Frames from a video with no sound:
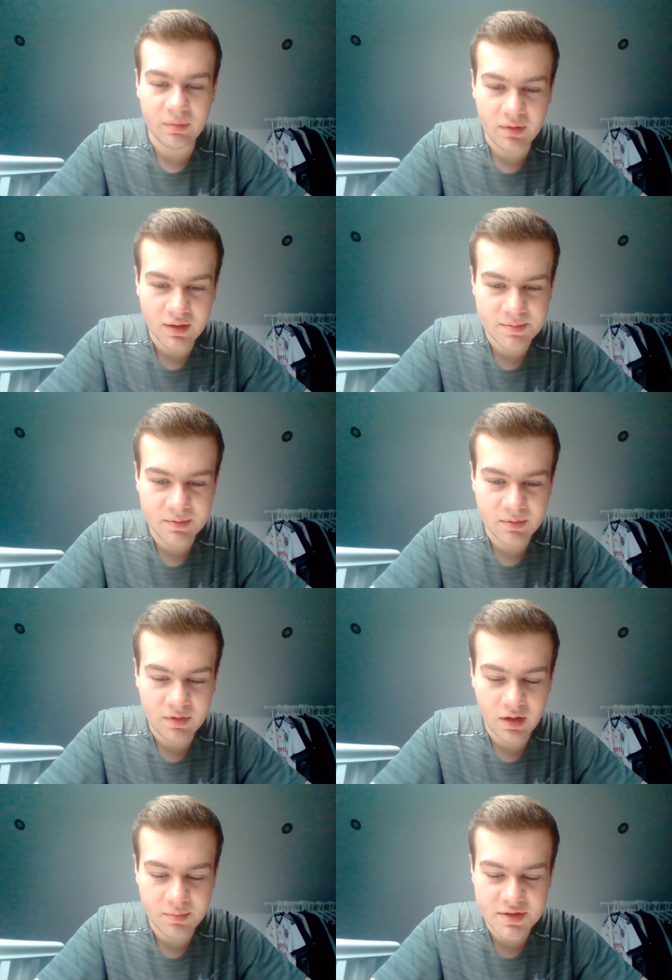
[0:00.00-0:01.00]
We've got
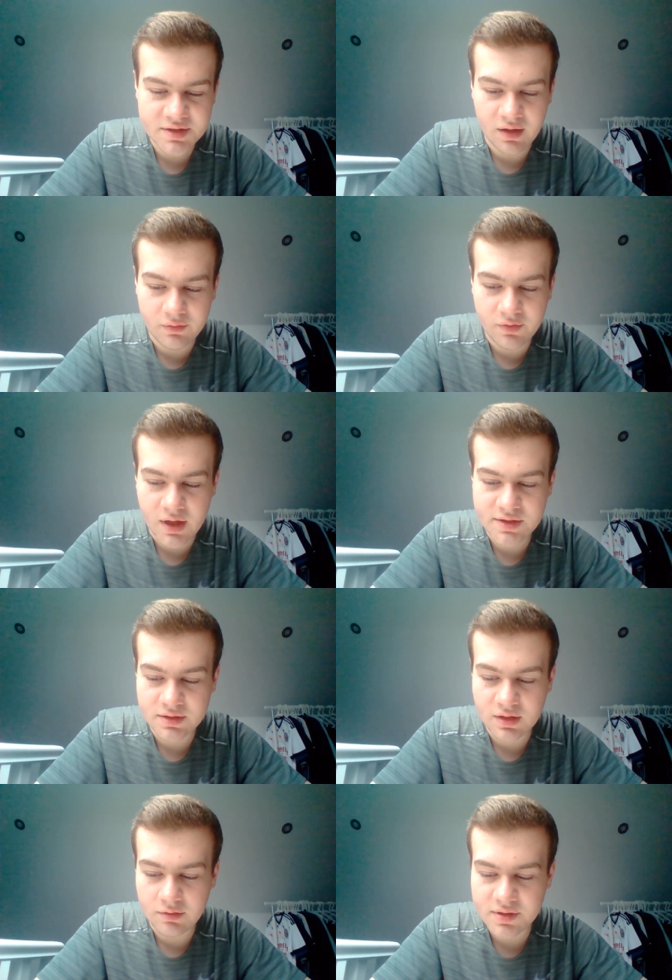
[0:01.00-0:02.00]
to be starting fast
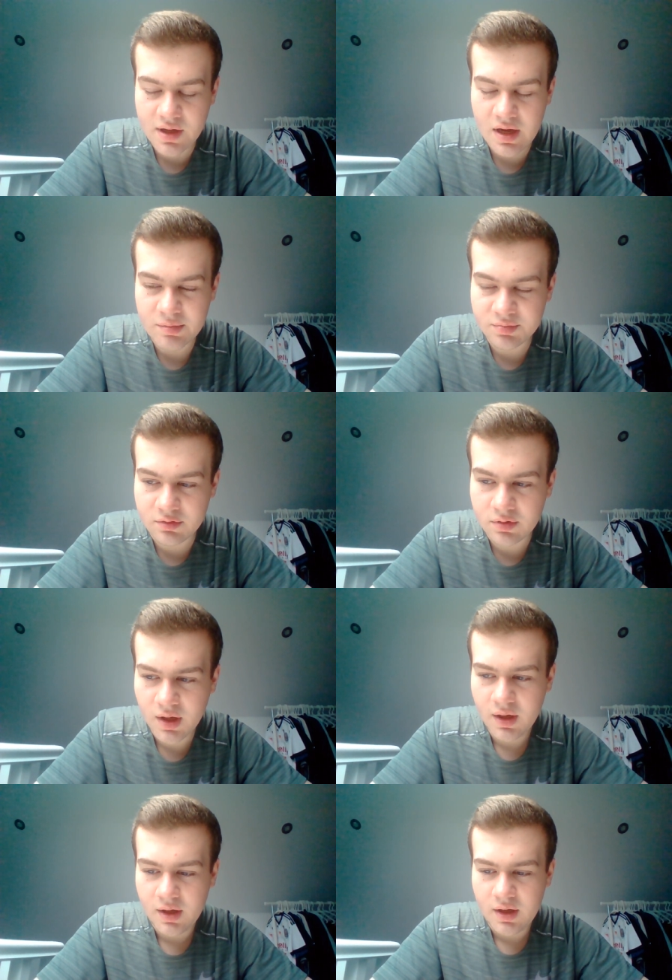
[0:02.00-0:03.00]
in those games. But
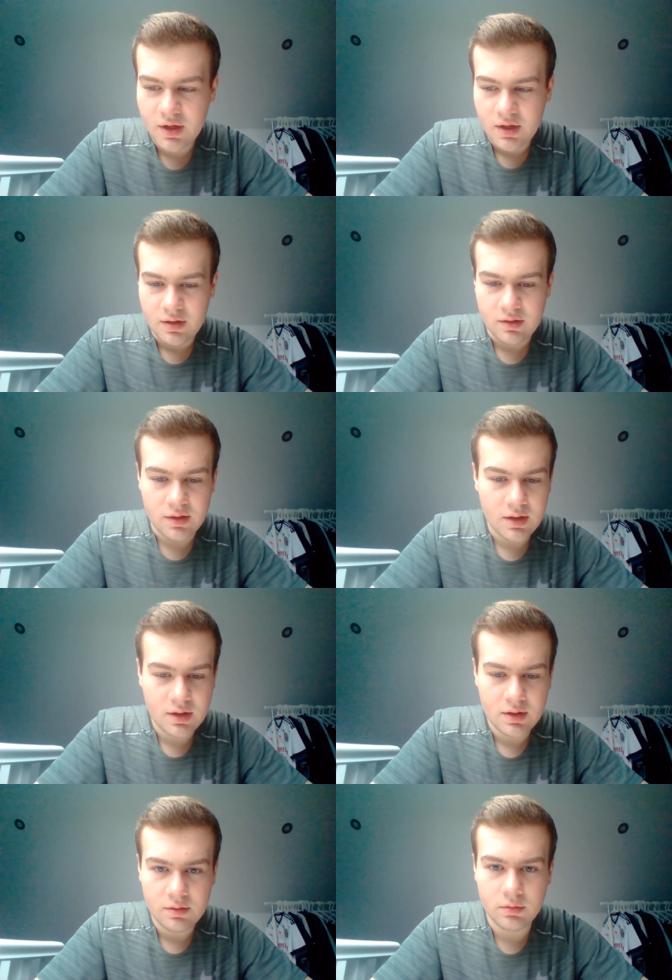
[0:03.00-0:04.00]

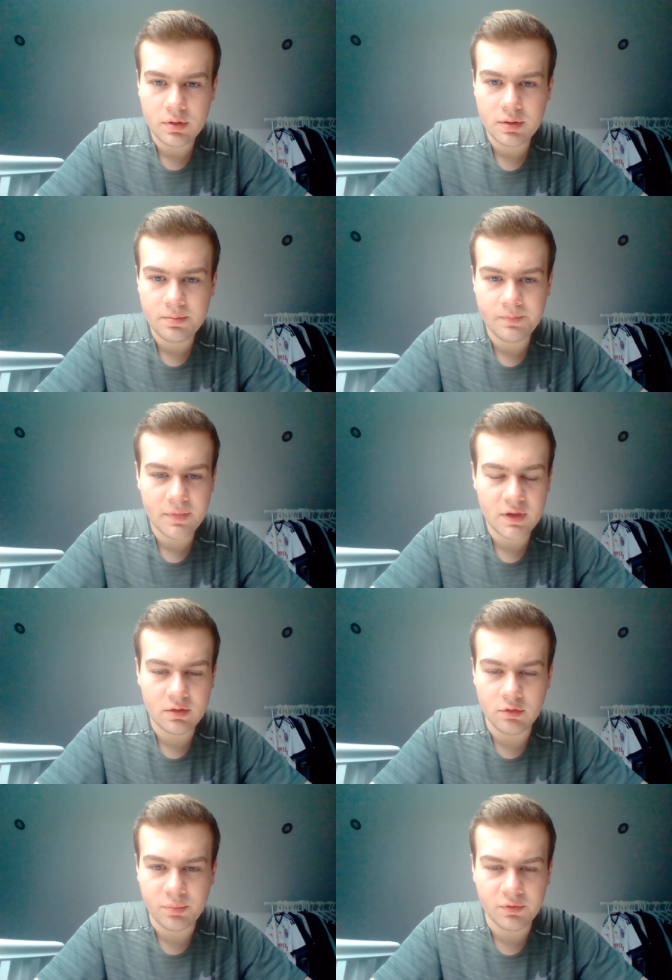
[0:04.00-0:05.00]
yeah, look,
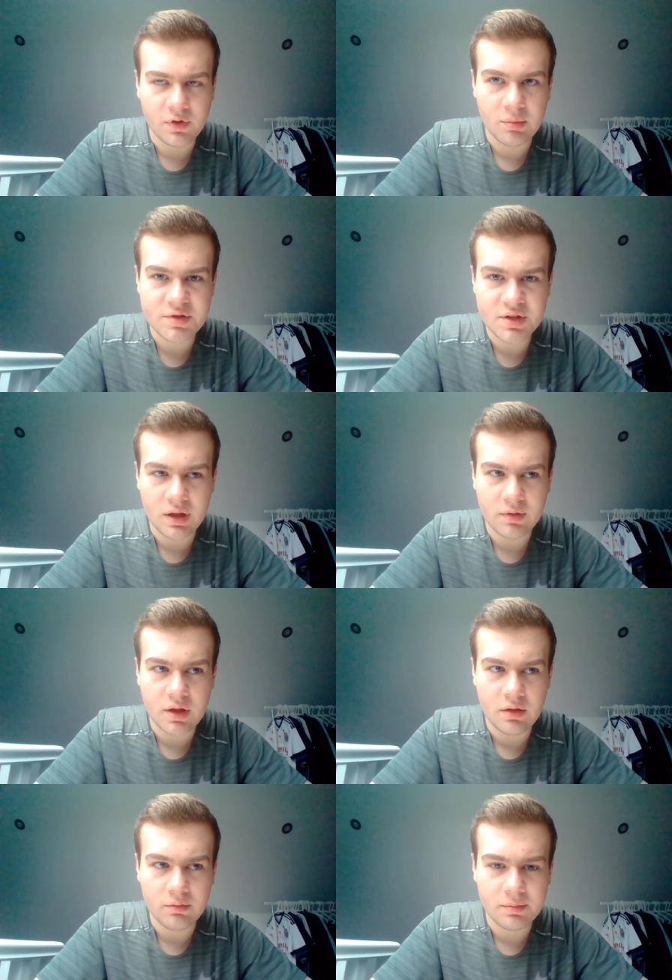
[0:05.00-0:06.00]
a good performance all
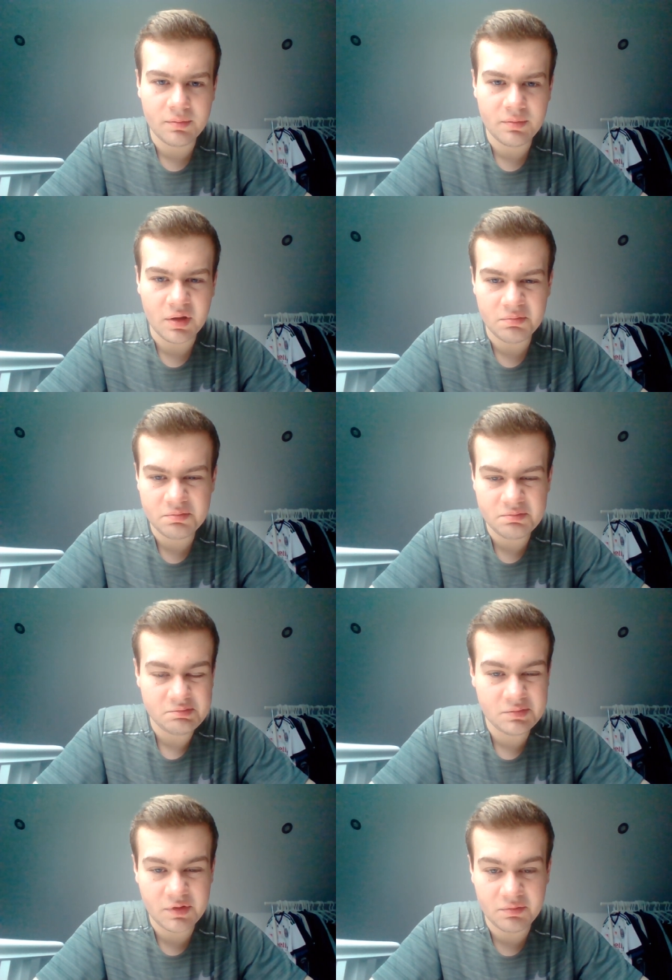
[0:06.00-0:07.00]
round.
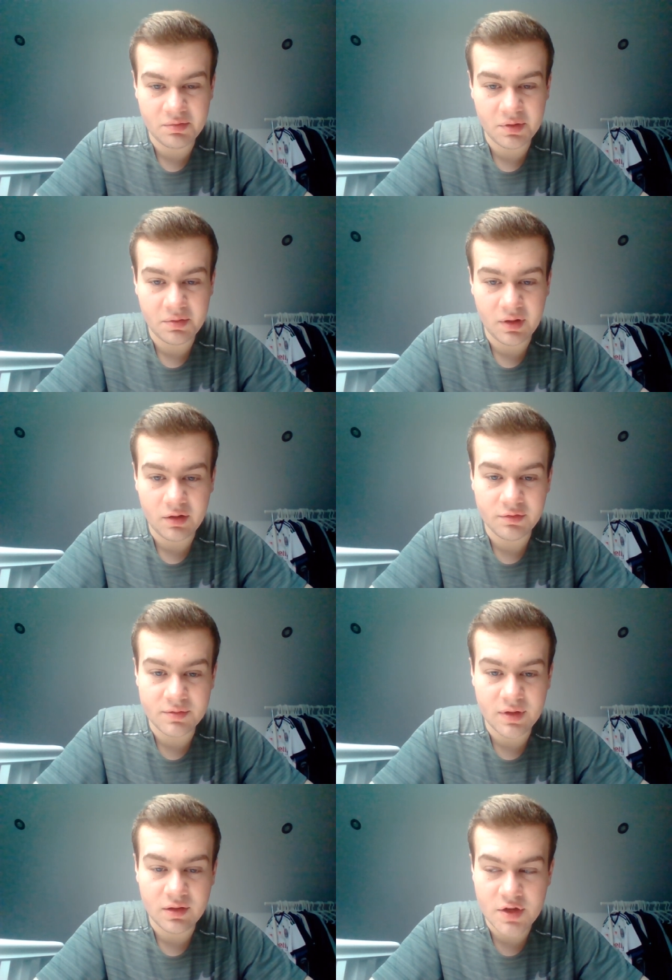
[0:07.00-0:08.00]
A lot of
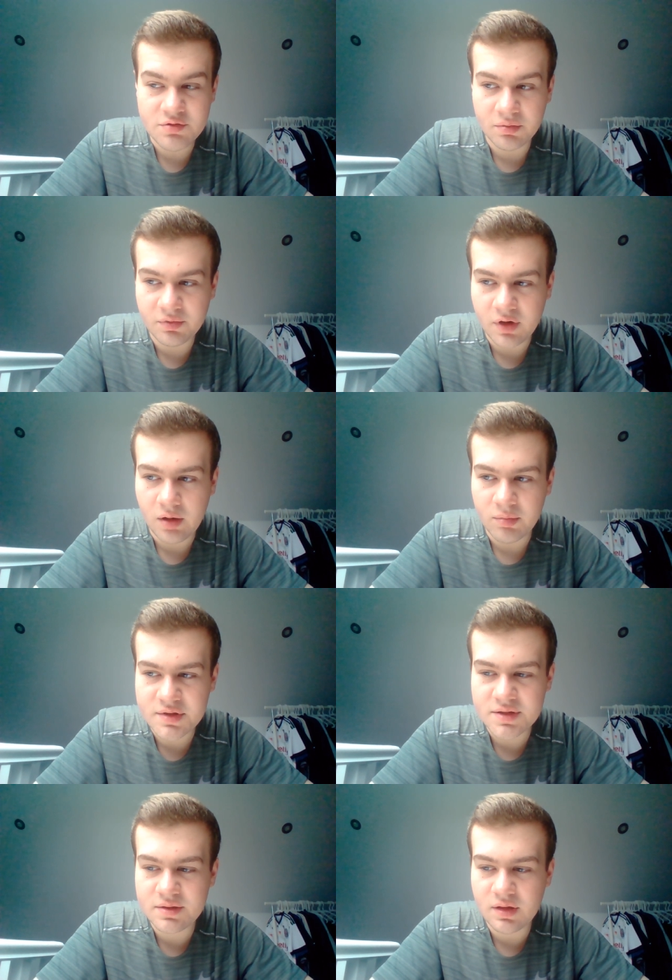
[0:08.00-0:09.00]
good individual
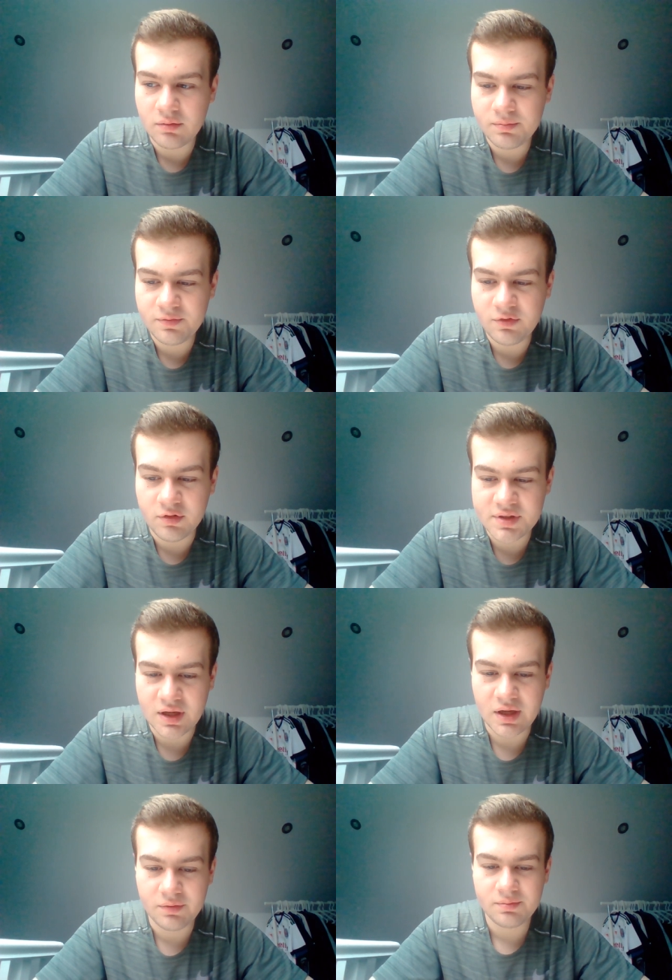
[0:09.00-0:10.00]
performances. First
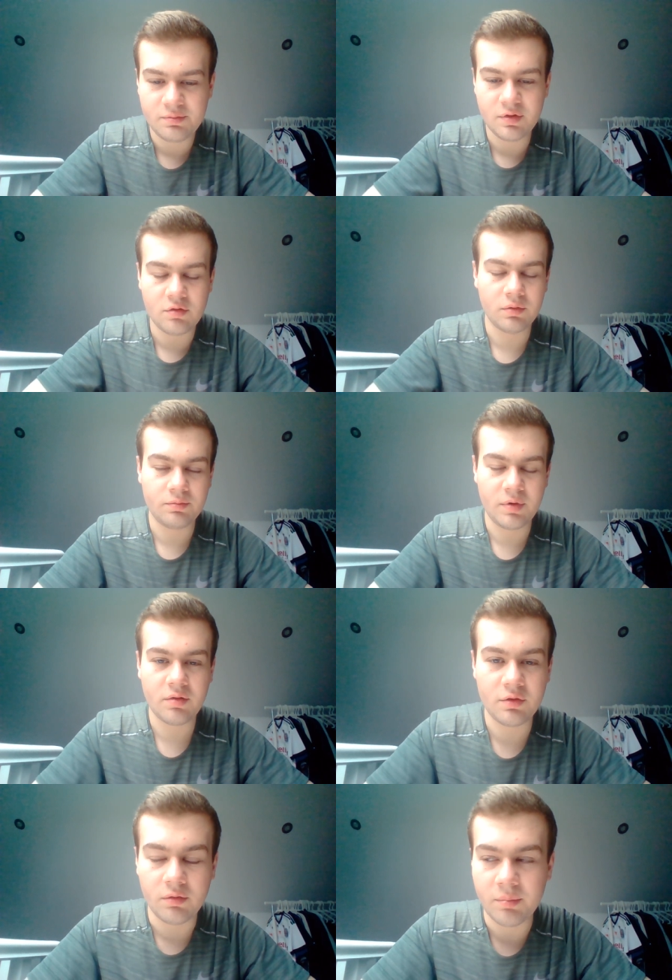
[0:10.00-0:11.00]
half we
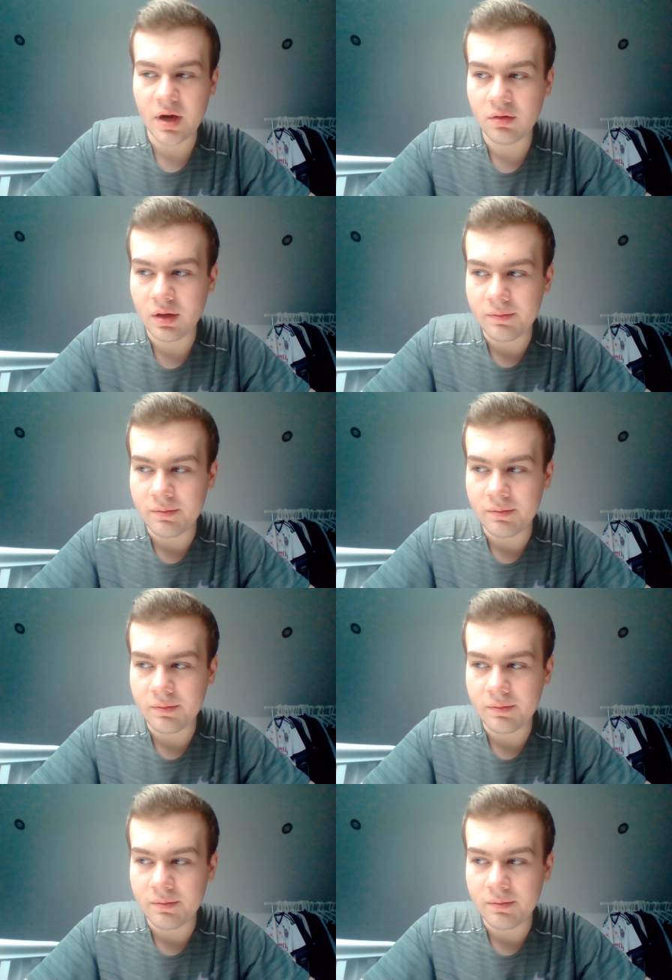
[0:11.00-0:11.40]
could have done better.